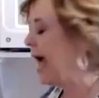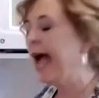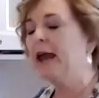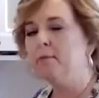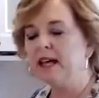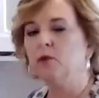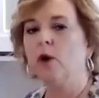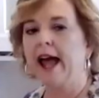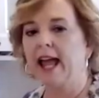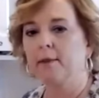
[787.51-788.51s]
And
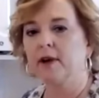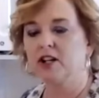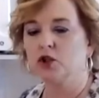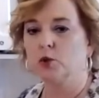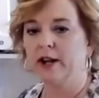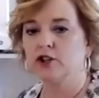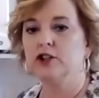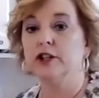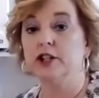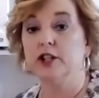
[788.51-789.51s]
midway, I'm going to
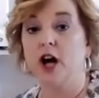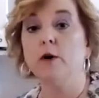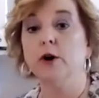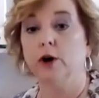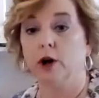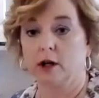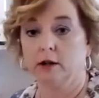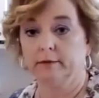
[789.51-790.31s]
switch to the dough hook.